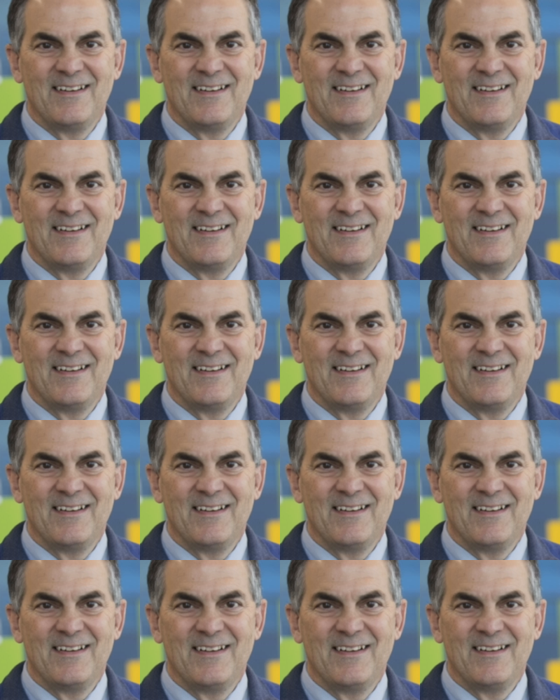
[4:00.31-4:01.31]

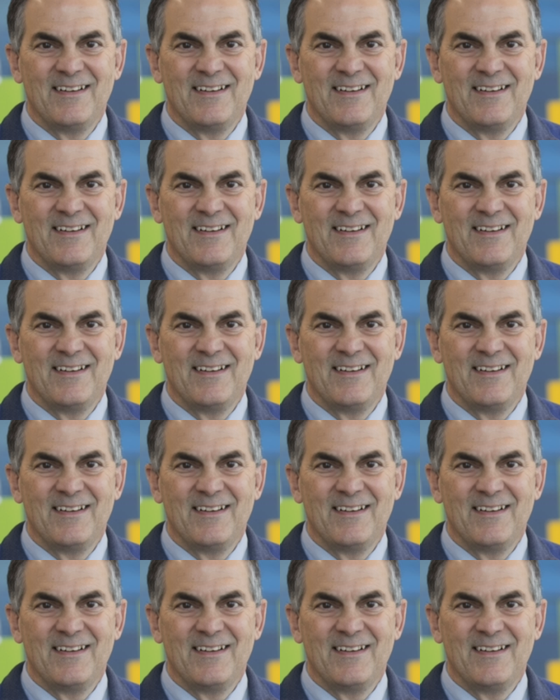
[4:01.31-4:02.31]

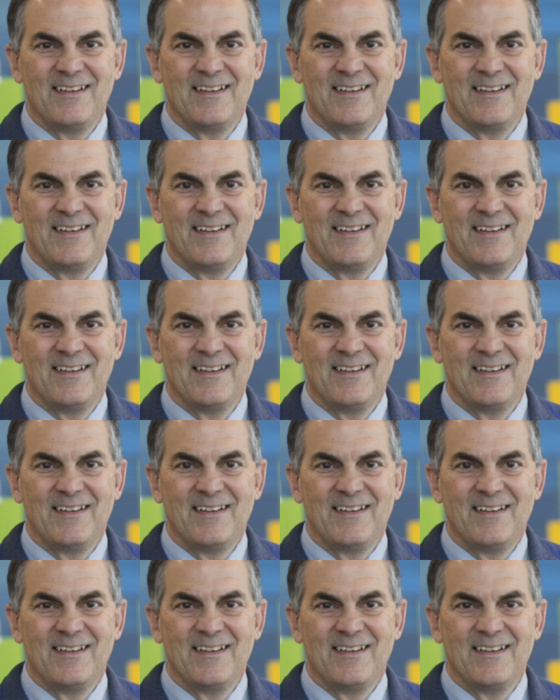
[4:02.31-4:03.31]

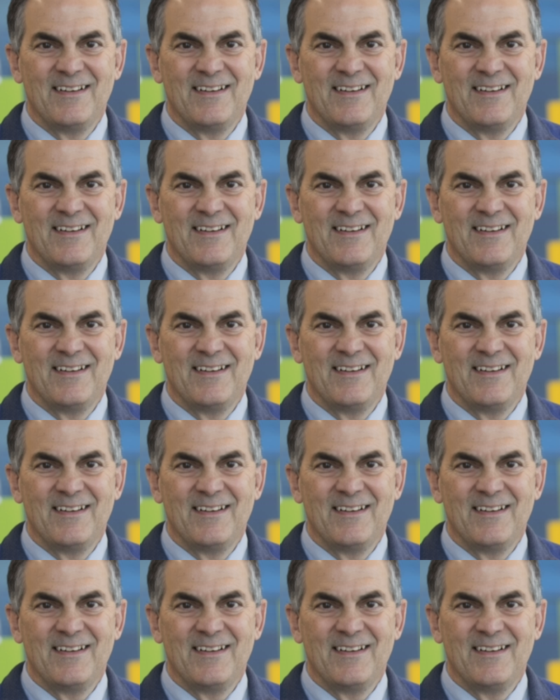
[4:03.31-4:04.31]

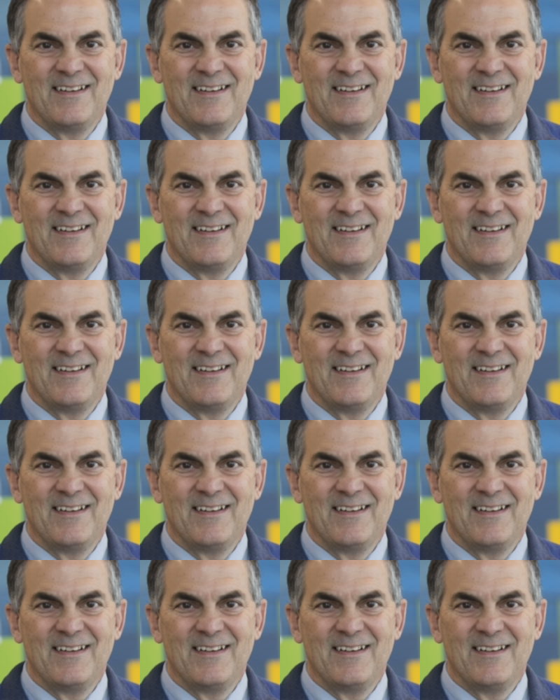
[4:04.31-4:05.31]

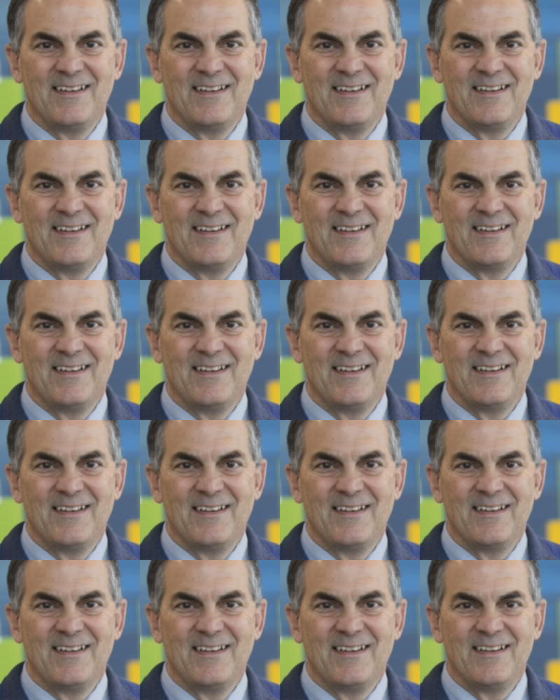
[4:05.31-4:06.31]

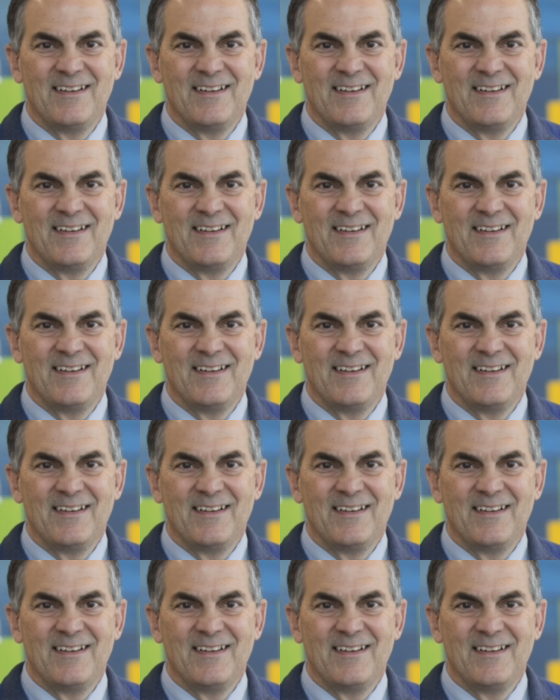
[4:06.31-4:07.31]

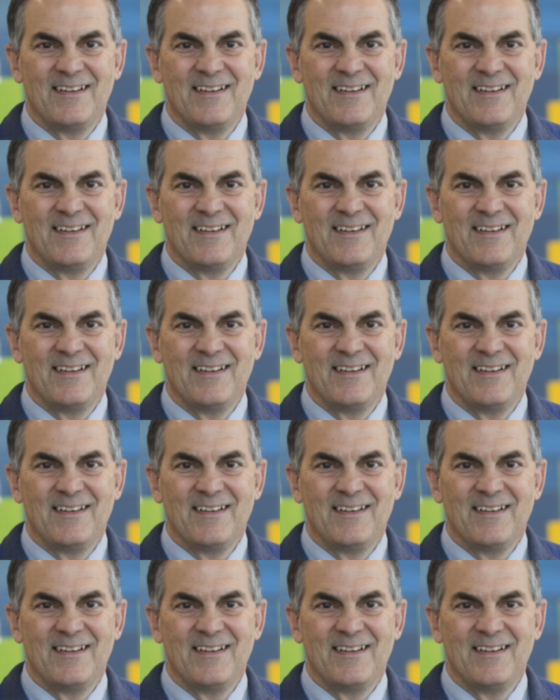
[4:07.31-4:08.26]
The face doesn't move, so there is nothing to read.